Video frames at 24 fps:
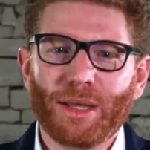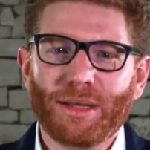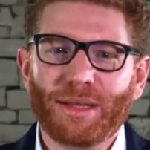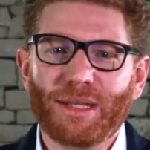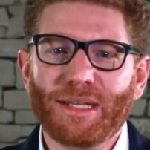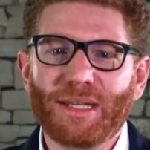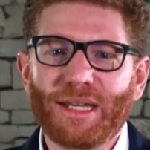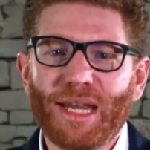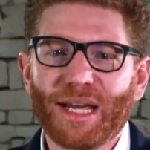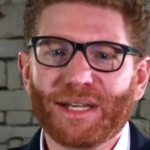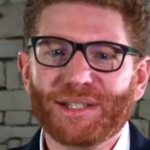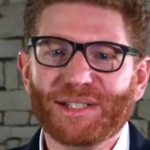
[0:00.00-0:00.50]

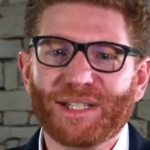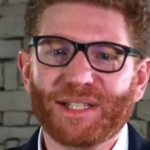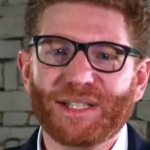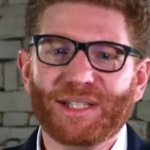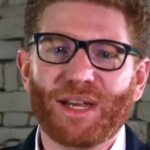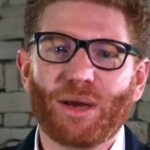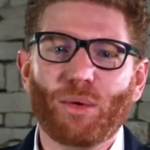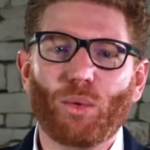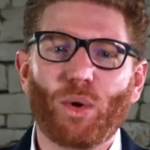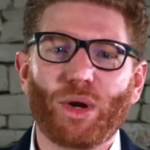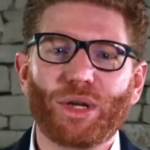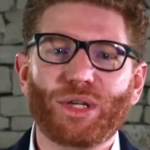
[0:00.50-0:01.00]
The next is
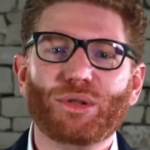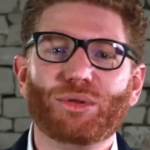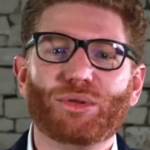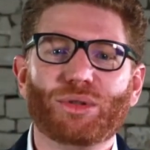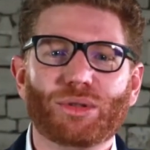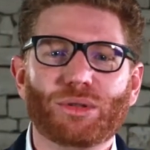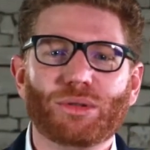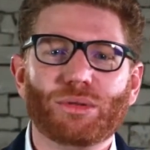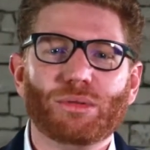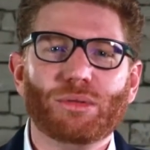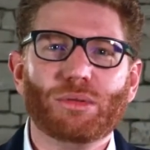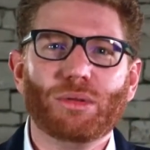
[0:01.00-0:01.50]
I want you,
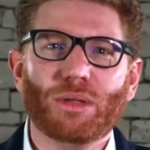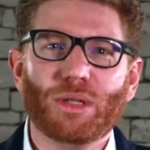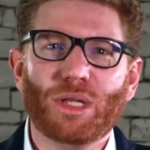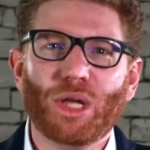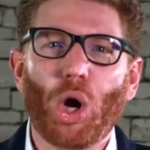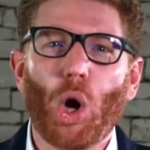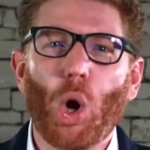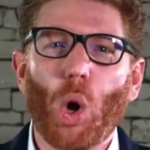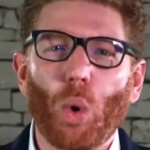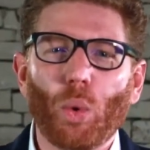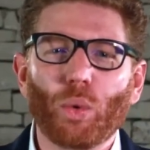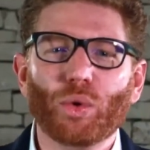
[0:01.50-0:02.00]

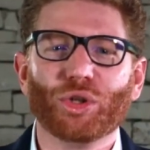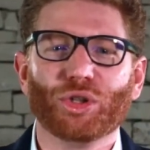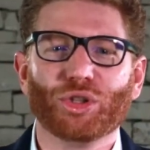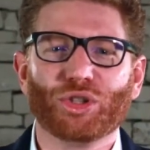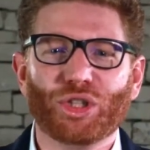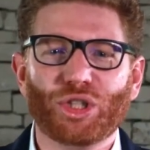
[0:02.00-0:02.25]
the owner,